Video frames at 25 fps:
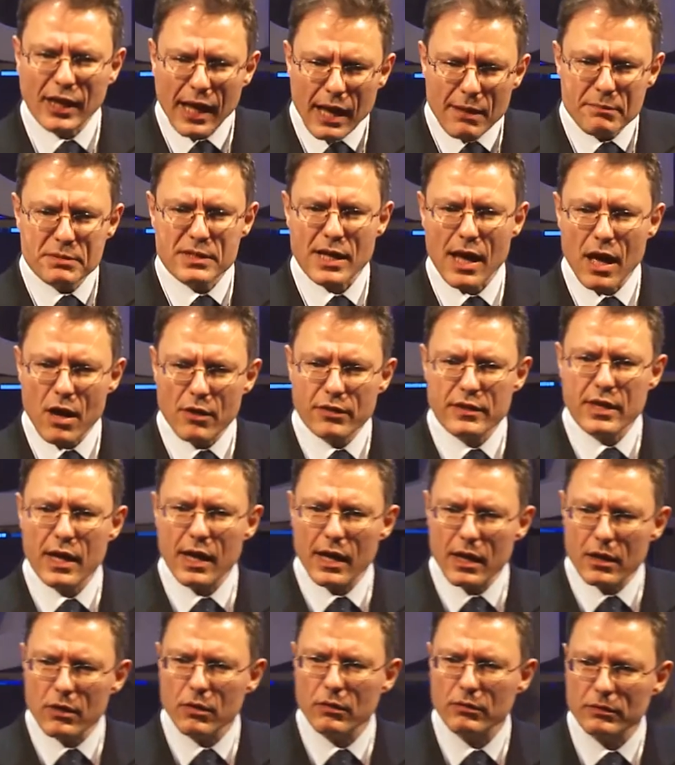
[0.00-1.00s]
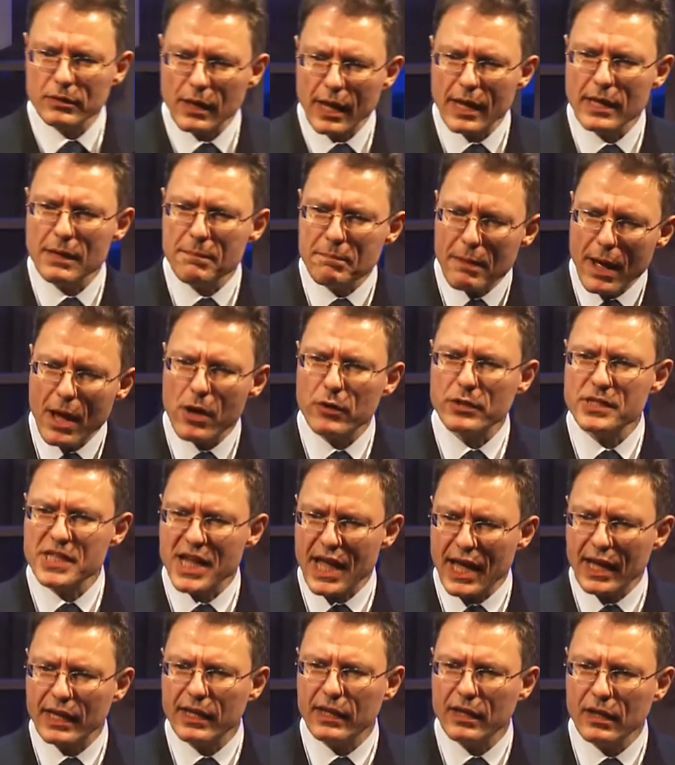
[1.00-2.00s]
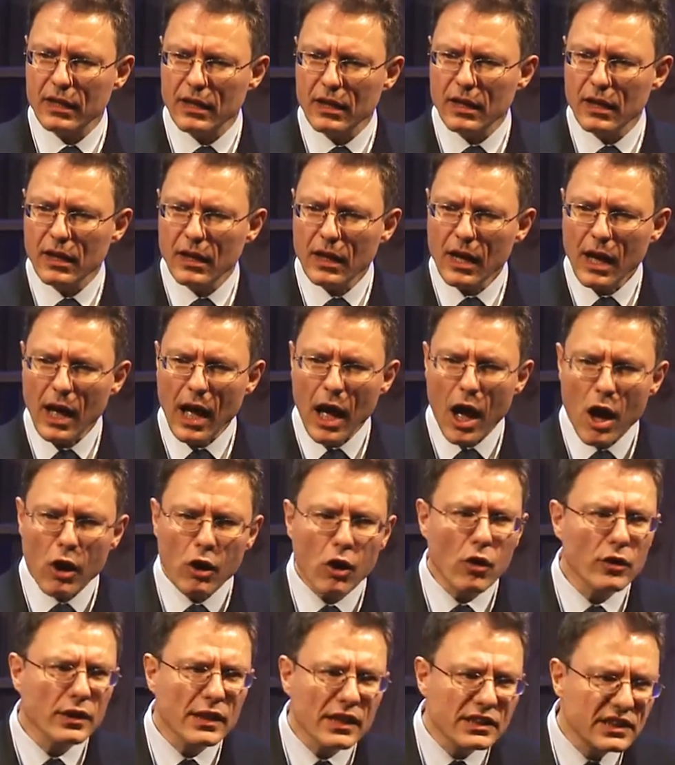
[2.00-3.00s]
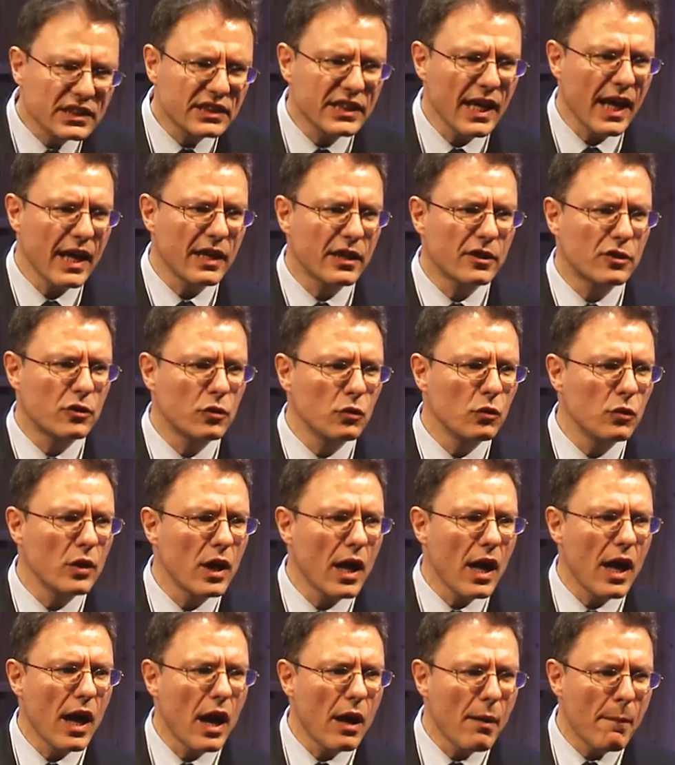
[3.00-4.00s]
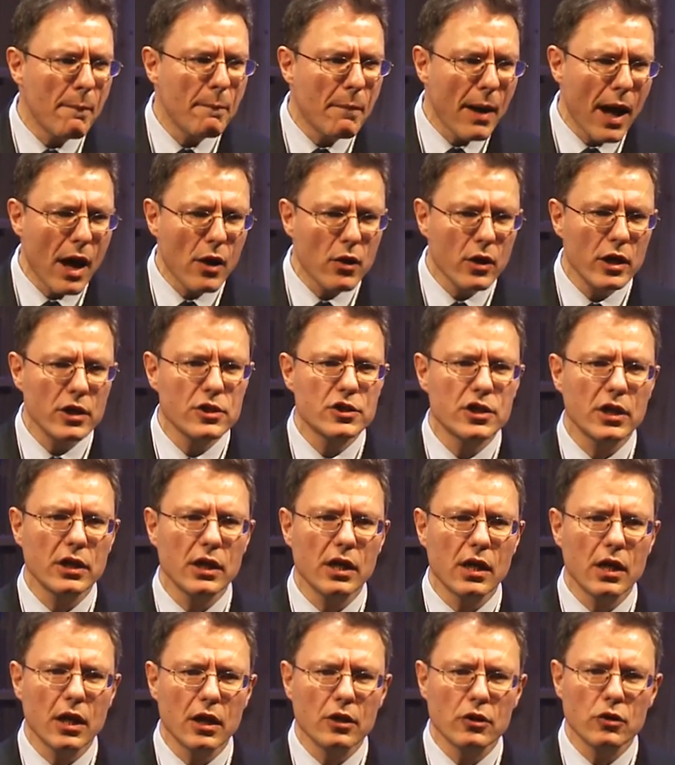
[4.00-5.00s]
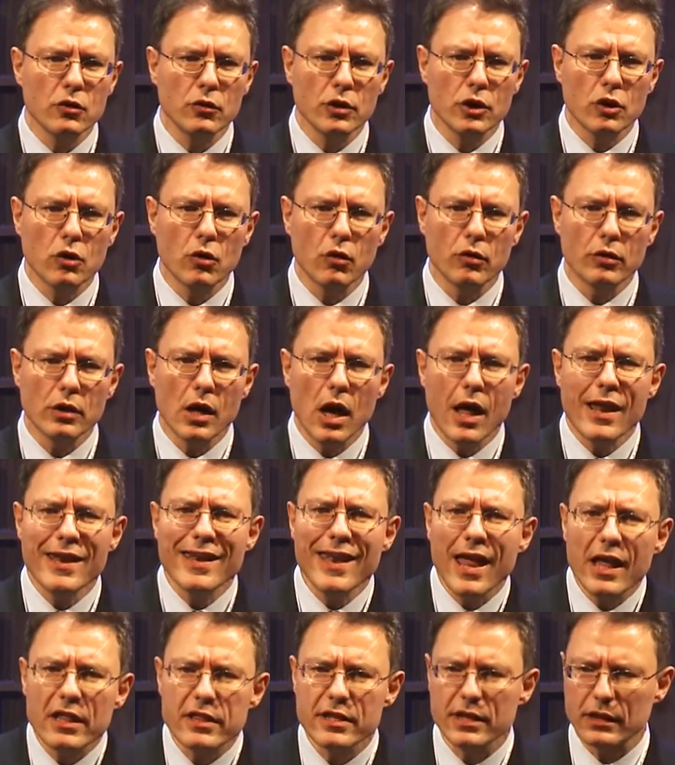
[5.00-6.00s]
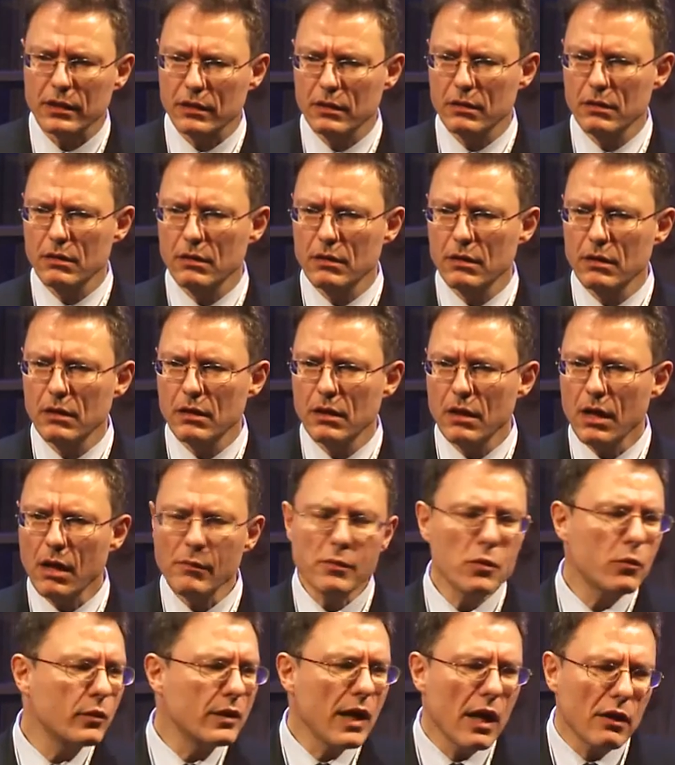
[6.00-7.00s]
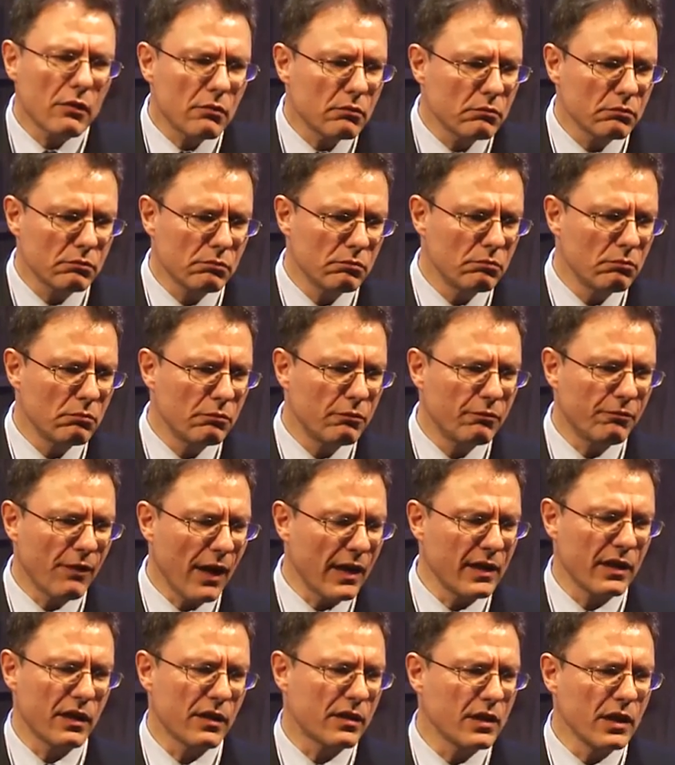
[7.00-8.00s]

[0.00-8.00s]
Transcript: labs out there, you know, any biotech. How long does it take to bioengineer a unicorn? Nothing. I mean, we've done funnier